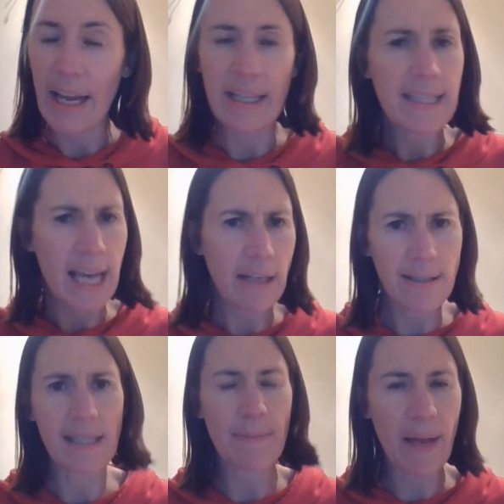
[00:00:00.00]
And it
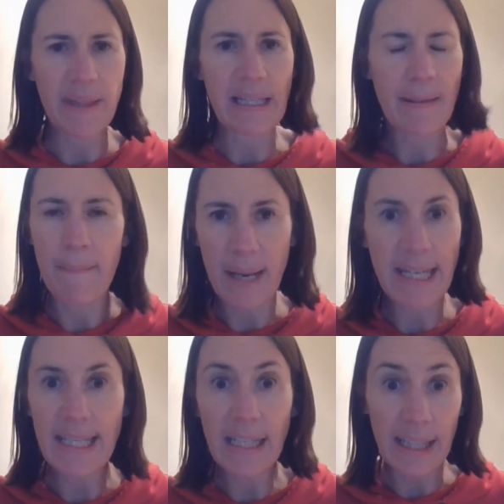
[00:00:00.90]
tells us about these
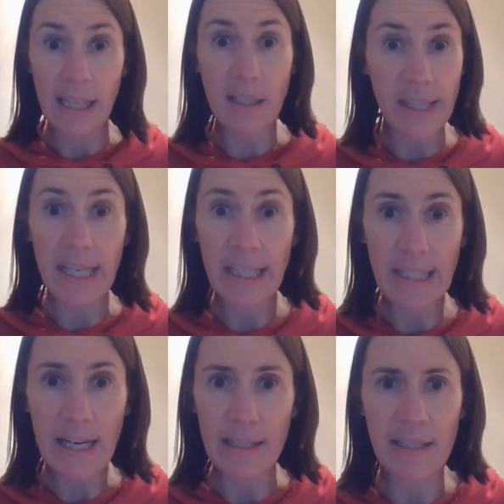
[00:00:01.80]
amazing things that he
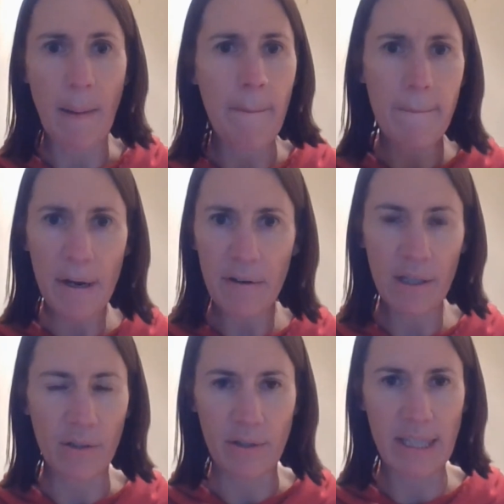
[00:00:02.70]
does,
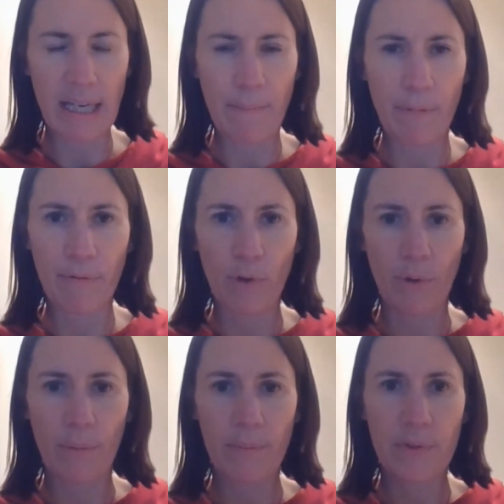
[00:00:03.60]
miracles that he
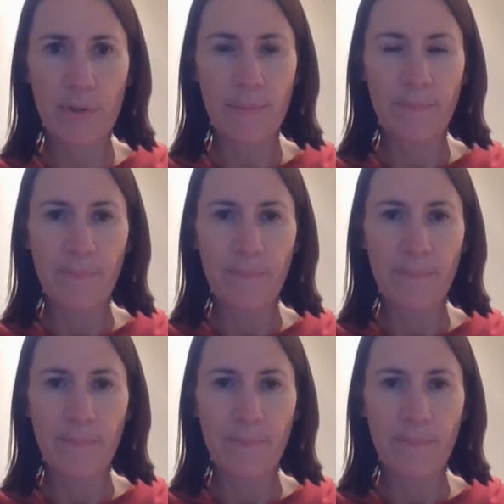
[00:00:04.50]
performs.